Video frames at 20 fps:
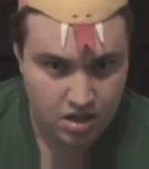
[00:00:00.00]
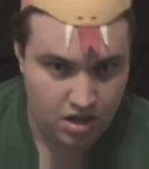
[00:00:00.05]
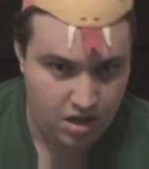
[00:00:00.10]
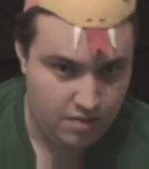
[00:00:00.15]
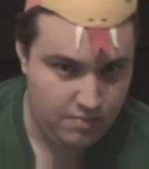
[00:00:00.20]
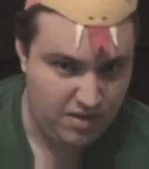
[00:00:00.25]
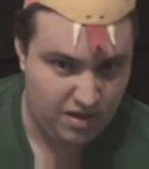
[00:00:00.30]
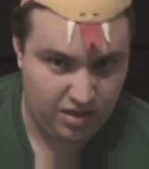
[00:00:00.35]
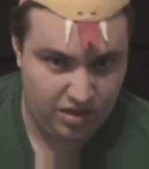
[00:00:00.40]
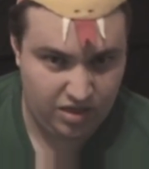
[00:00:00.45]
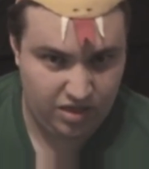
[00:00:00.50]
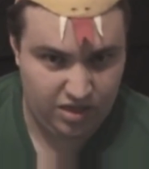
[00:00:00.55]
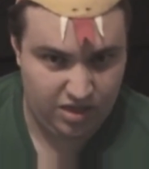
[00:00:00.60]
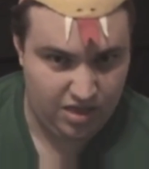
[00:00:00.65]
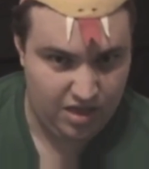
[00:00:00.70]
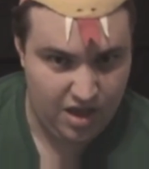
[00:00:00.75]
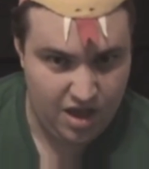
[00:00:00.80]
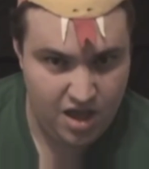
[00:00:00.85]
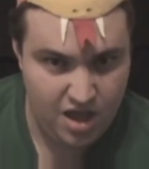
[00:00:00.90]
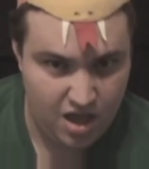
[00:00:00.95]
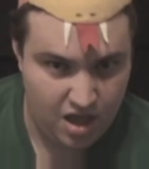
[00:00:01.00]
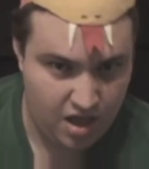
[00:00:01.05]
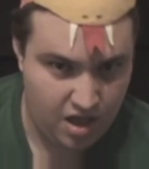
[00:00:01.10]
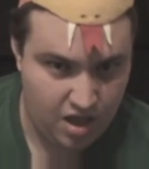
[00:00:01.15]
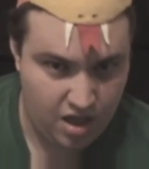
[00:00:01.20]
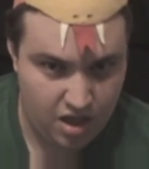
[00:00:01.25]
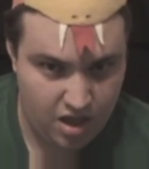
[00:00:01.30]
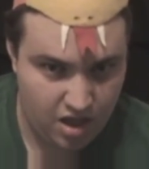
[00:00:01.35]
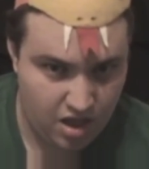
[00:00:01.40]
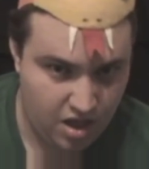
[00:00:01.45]
I'm a
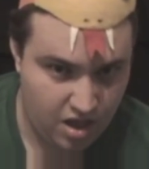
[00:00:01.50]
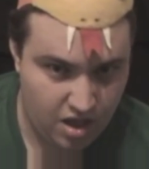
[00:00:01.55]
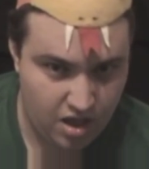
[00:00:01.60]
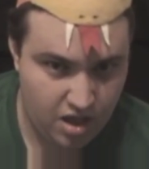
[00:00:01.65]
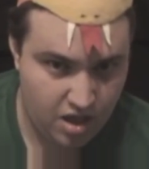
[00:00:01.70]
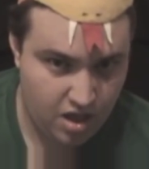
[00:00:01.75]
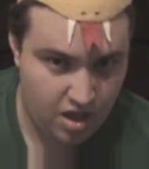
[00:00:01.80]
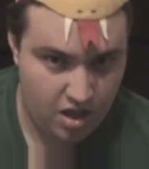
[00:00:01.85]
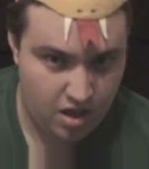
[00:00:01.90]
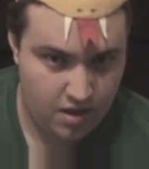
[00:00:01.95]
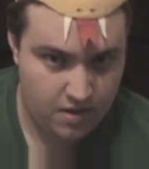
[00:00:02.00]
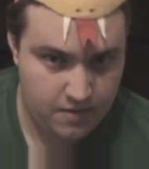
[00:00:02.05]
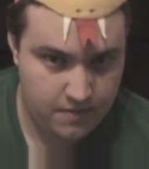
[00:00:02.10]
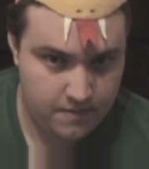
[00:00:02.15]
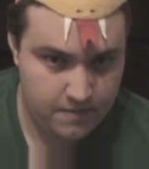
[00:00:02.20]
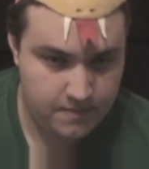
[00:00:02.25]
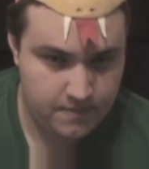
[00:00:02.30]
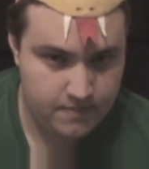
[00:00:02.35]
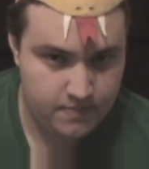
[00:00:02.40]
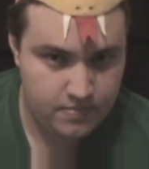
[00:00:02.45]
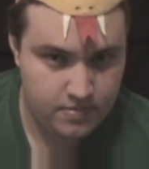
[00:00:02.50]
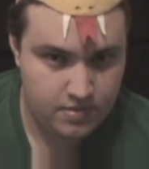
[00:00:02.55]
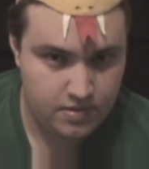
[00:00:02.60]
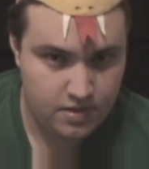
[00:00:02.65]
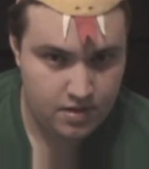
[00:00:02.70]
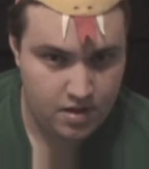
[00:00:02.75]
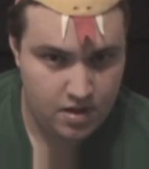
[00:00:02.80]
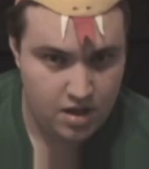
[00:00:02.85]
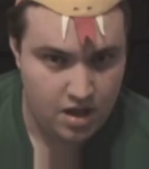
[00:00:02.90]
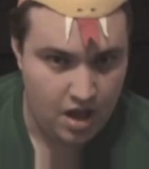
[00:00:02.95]
snake.
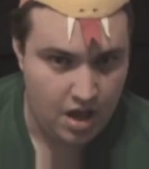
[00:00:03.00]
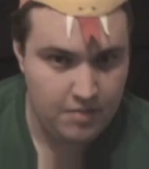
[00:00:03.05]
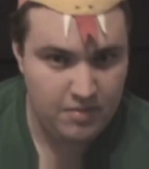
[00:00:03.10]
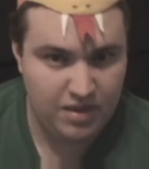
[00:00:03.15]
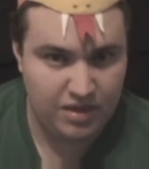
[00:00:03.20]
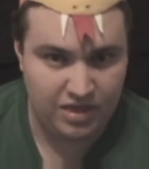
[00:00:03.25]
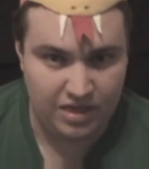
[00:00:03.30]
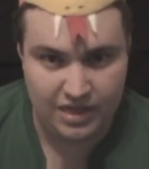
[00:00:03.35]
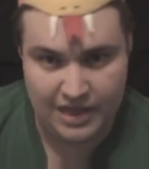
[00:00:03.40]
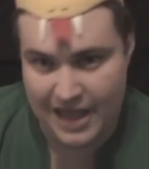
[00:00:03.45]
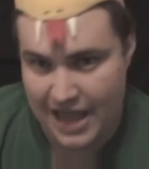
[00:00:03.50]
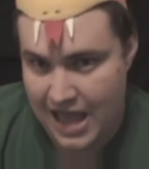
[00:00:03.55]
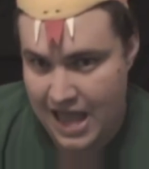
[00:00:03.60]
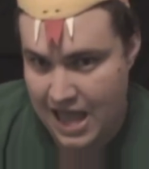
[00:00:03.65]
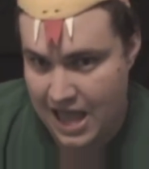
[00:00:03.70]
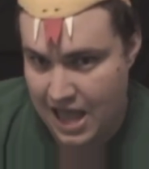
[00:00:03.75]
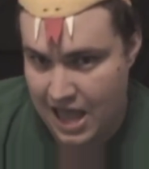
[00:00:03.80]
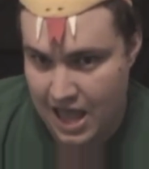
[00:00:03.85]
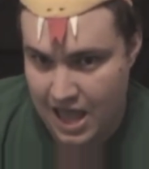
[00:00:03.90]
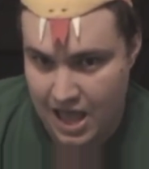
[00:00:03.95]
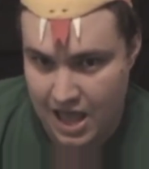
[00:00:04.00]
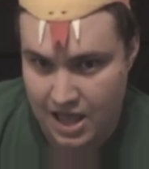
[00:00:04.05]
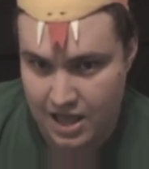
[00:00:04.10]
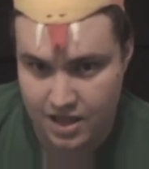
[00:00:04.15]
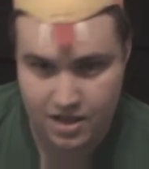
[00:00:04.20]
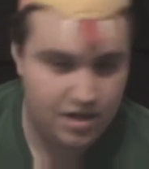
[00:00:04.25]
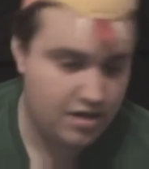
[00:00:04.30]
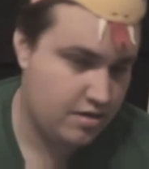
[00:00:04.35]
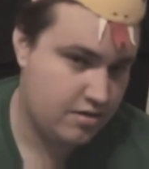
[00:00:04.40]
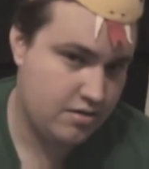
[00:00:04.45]
I'm a
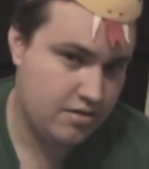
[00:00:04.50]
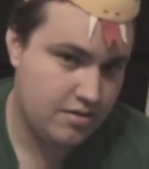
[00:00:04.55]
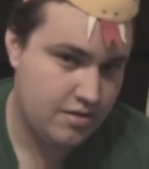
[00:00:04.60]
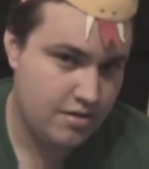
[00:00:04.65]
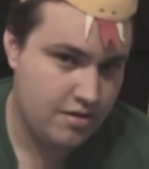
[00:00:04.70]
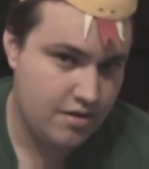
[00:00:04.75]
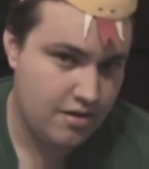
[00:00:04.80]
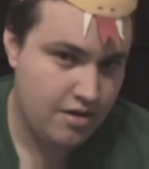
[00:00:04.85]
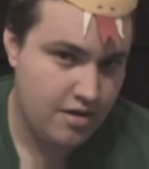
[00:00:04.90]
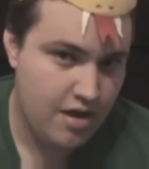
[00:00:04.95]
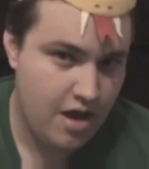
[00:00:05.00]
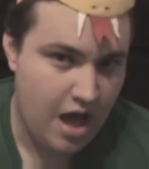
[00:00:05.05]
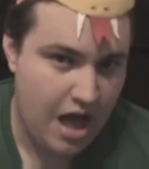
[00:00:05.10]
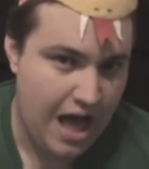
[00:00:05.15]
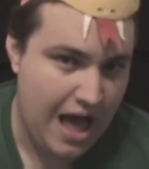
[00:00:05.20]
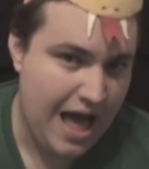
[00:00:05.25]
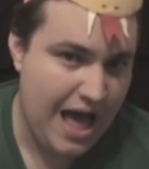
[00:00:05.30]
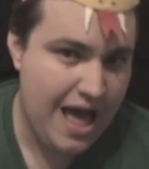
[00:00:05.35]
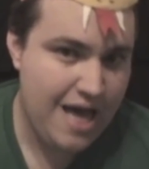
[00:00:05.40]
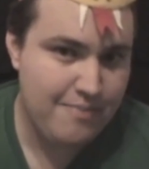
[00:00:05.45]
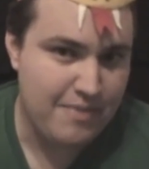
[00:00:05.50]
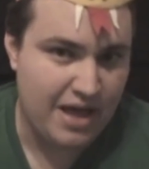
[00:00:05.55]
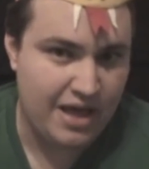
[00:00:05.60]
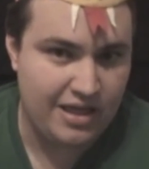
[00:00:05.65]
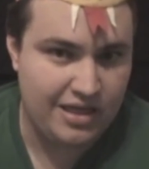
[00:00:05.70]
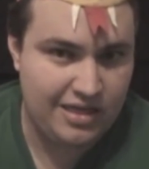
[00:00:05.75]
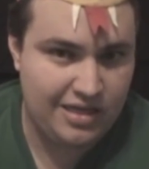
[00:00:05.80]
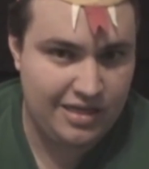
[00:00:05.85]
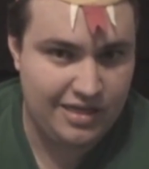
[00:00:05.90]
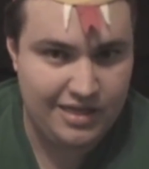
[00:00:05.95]
snake. I'm
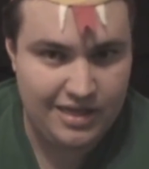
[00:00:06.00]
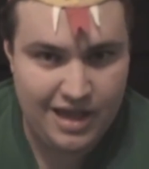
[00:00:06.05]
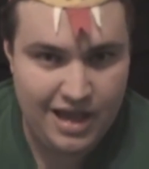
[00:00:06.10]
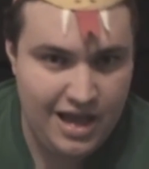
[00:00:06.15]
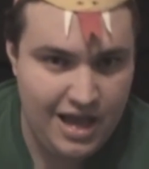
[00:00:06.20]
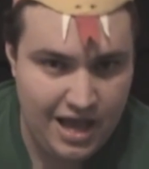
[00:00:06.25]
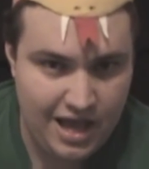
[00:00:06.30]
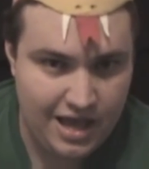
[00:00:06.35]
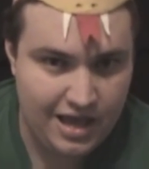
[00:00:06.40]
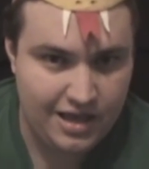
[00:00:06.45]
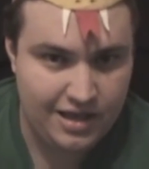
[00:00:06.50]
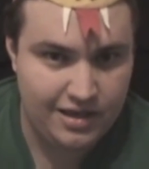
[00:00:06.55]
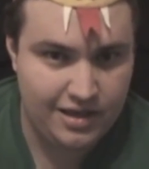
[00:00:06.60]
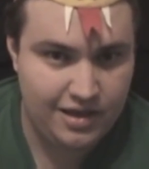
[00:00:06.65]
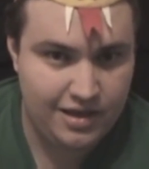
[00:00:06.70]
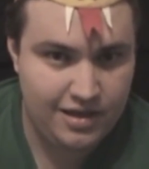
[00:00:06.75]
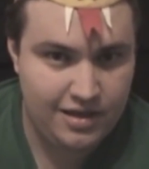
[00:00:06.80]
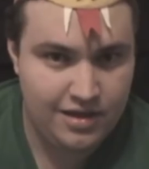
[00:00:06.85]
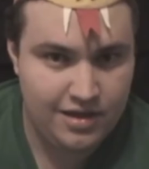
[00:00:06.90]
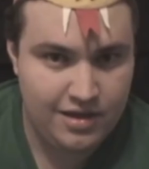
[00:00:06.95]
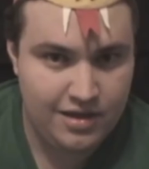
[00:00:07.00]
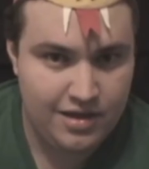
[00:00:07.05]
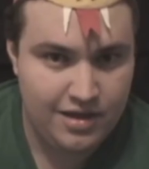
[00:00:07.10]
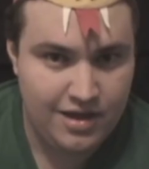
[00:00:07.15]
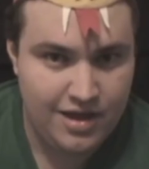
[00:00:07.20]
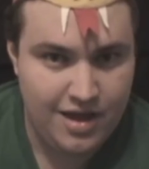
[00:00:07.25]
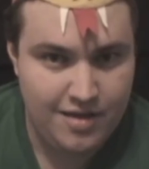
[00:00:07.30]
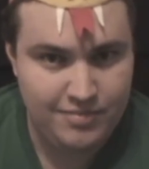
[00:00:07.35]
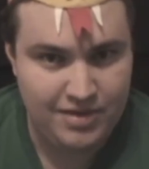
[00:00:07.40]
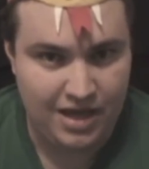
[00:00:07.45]
a snake.
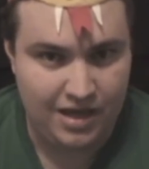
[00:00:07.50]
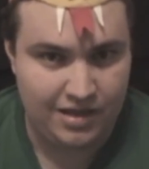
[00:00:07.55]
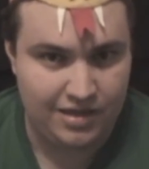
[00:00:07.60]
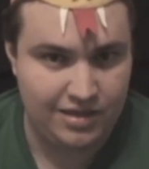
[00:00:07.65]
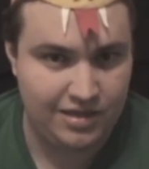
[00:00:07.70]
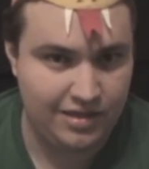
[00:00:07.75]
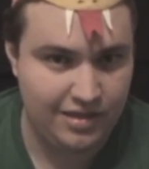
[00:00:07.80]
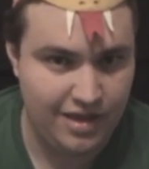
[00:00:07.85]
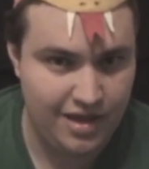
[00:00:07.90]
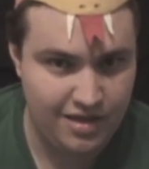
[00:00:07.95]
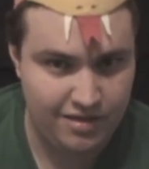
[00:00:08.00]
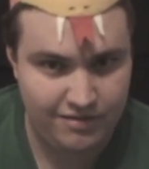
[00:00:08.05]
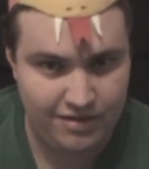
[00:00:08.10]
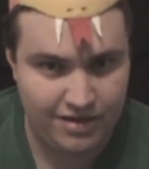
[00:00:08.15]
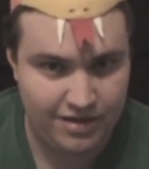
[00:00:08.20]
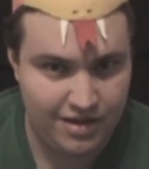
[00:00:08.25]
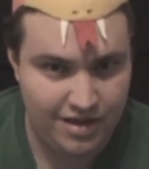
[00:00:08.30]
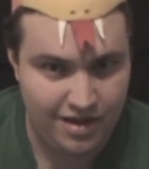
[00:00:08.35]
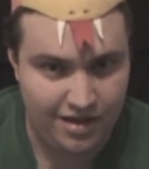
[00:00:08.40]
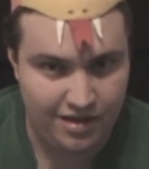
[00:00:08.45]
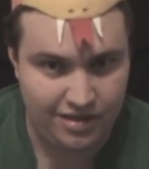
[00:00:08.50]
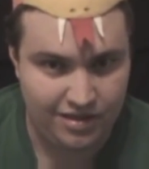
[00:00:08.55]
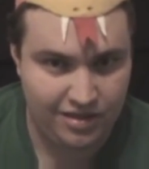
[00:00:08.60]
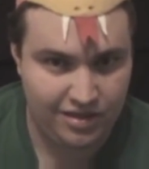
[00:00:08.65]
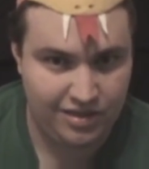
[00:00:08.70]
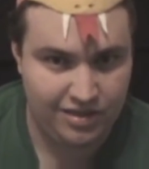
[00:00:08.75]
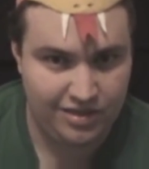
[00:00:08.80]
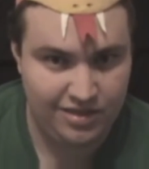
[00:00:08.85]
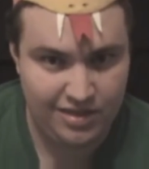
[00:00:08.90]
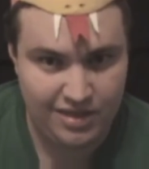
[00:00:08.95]
I'm a slithery little...
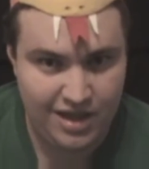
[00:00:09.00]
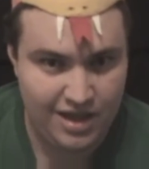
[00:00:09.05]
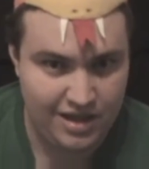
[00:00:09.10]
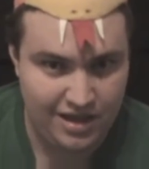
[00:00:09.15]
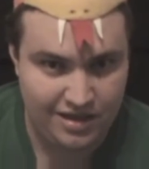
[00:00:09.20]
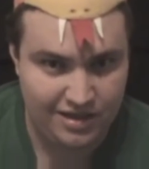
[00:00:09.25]
Snake.